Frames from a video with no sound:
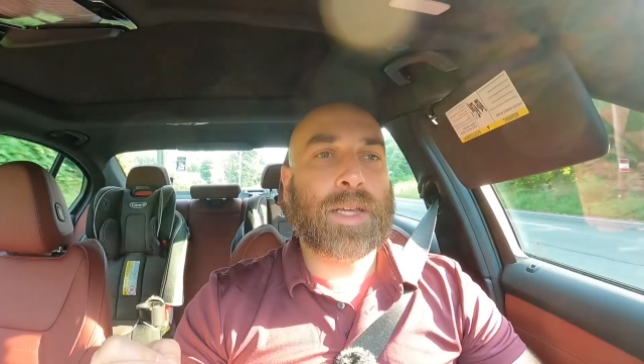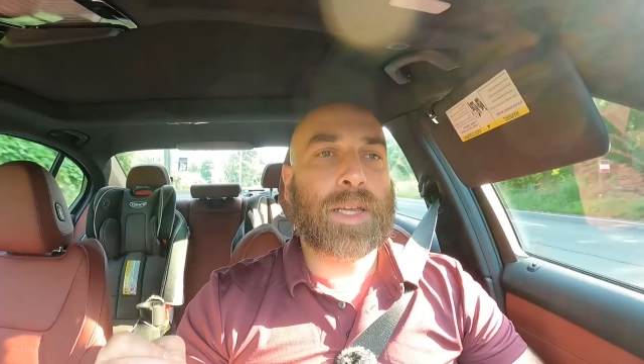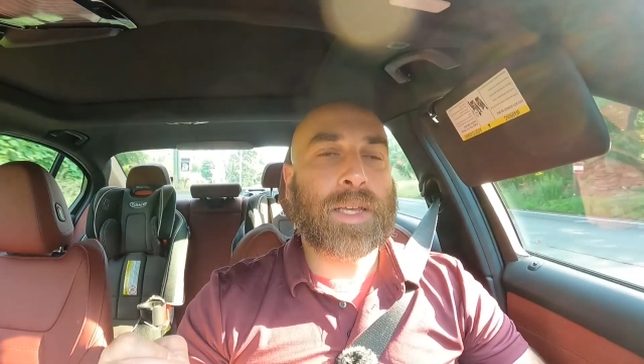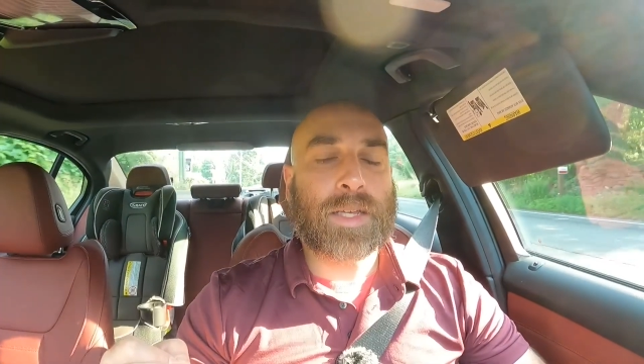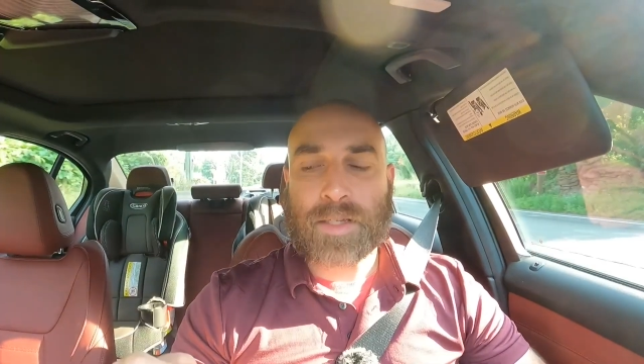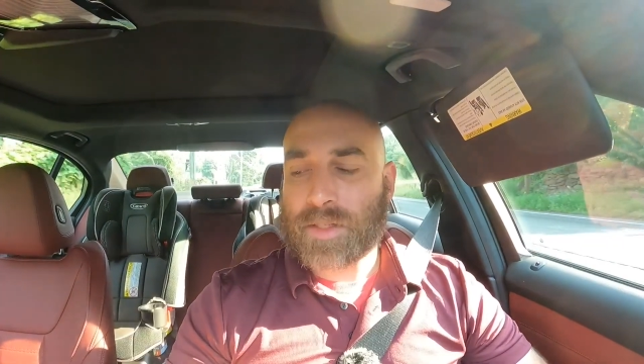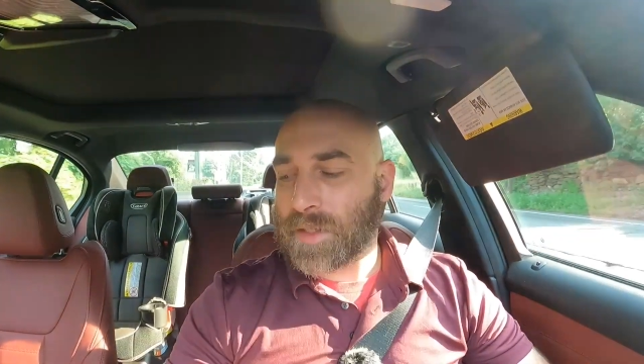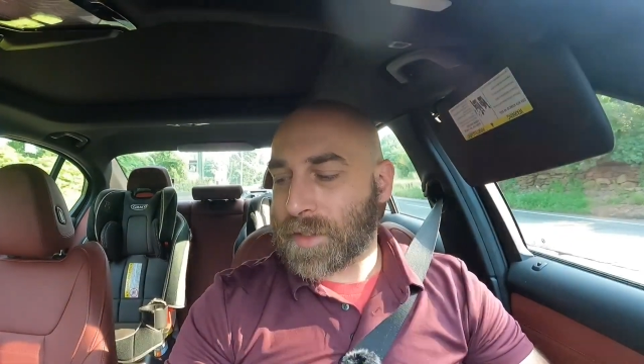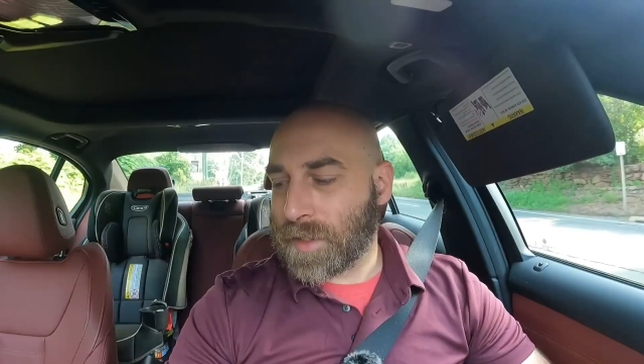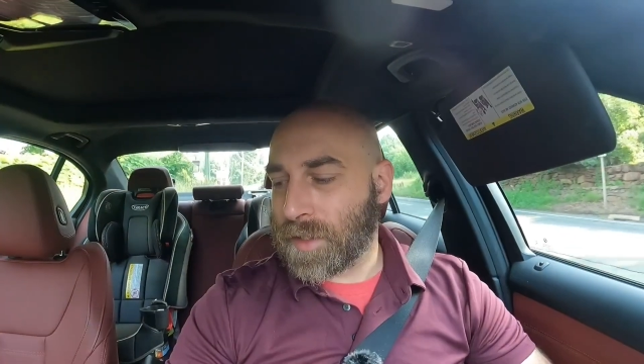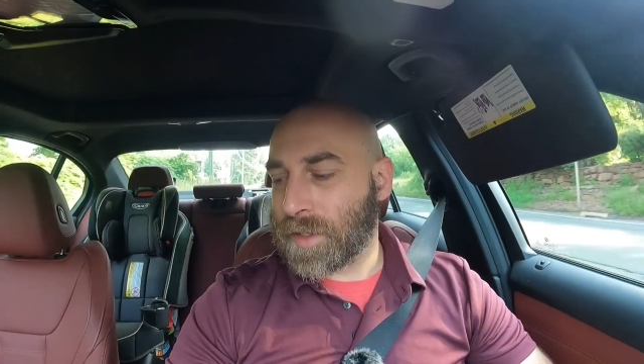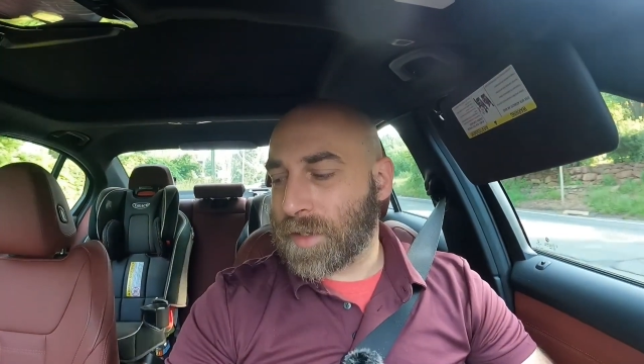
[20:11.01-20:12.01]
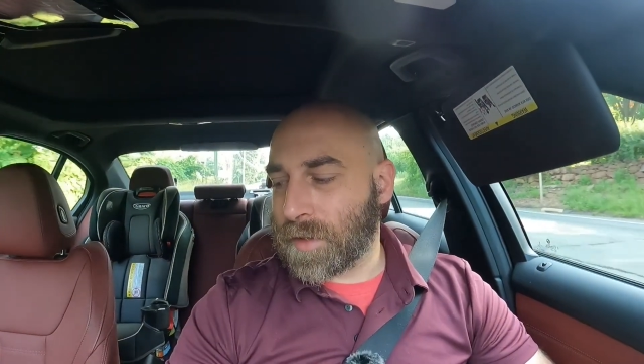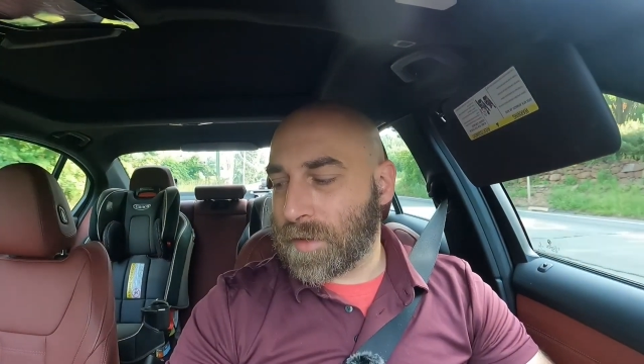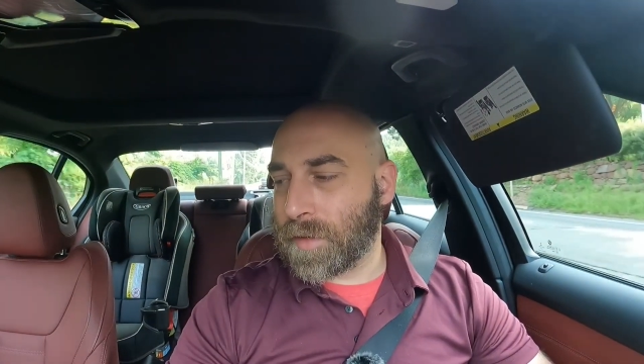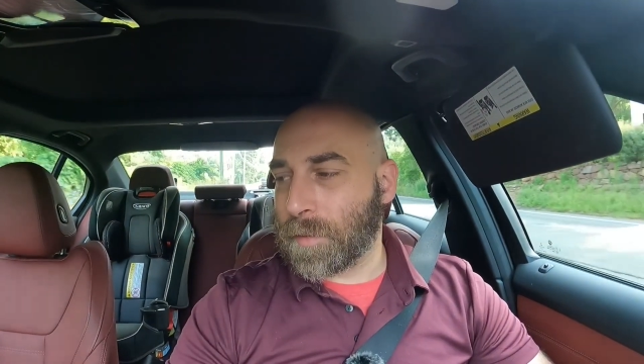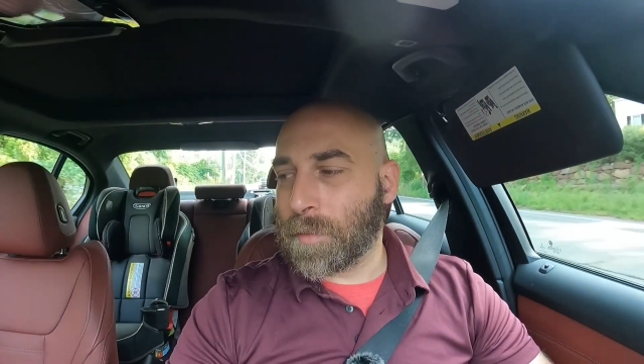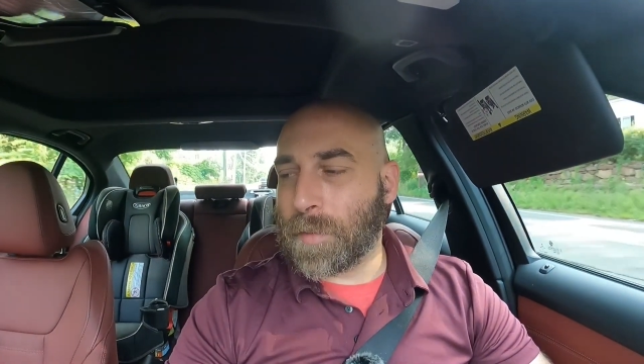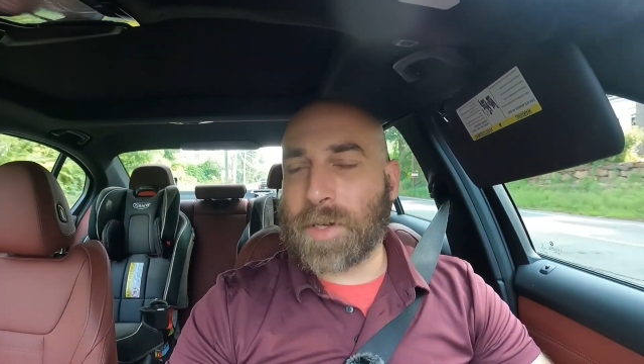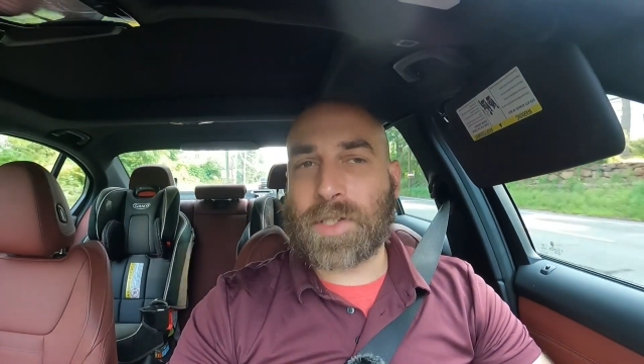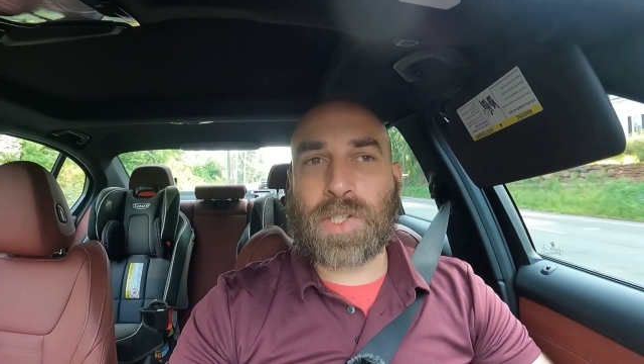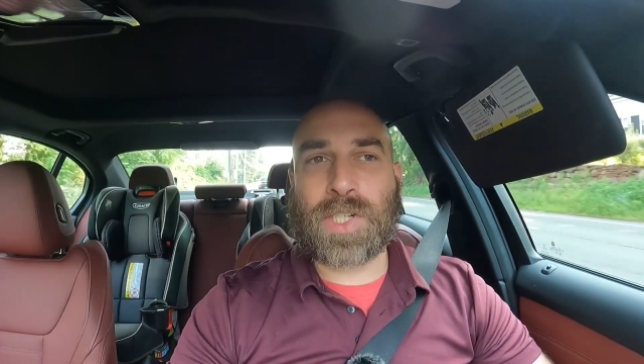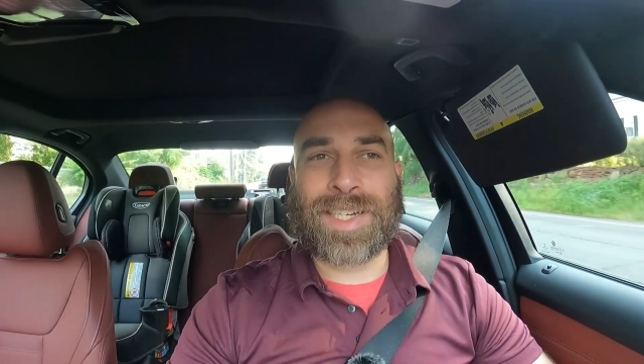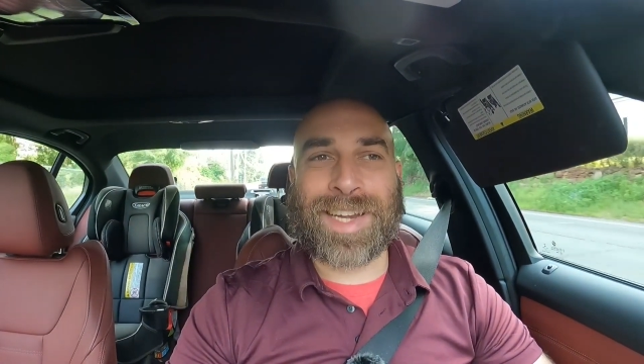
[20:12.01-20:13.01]
is
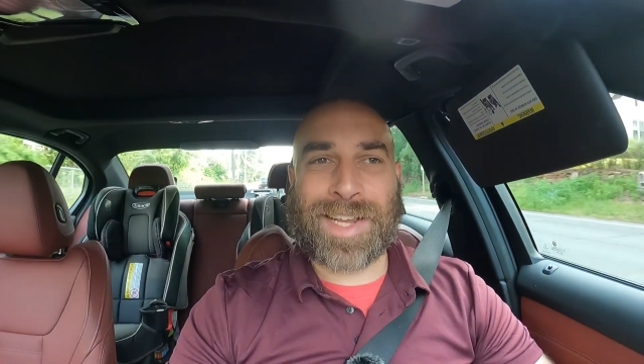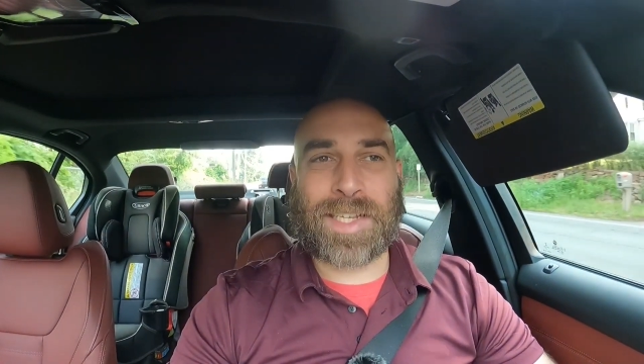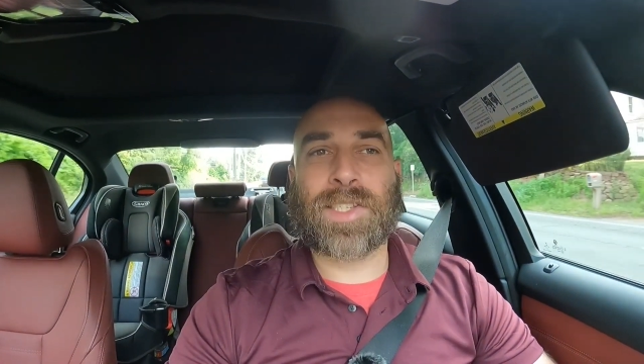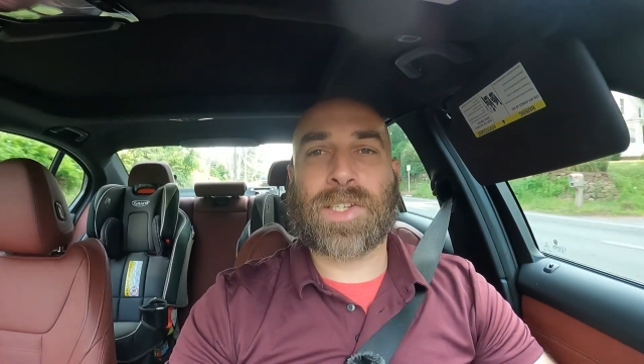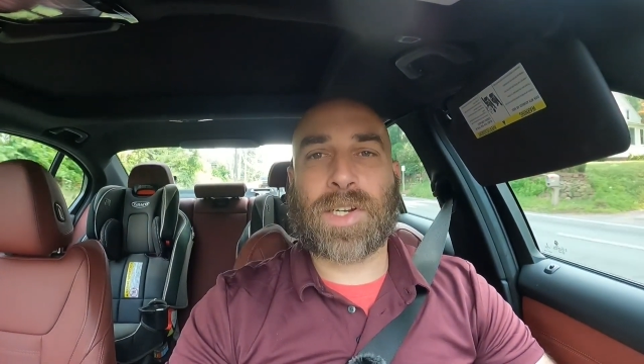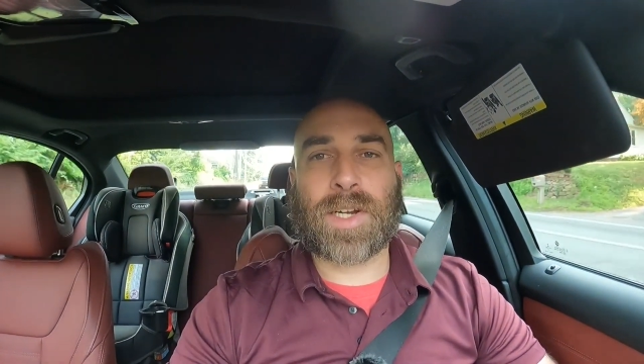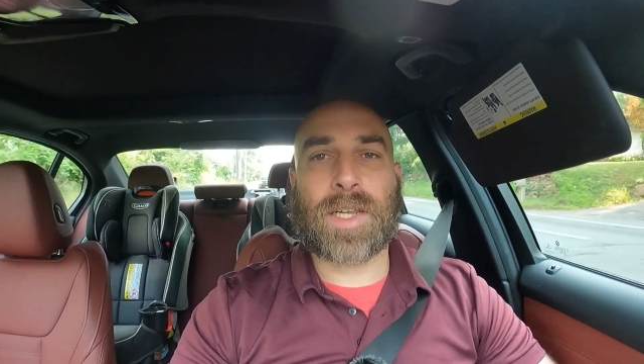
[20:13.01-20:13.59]
much nicer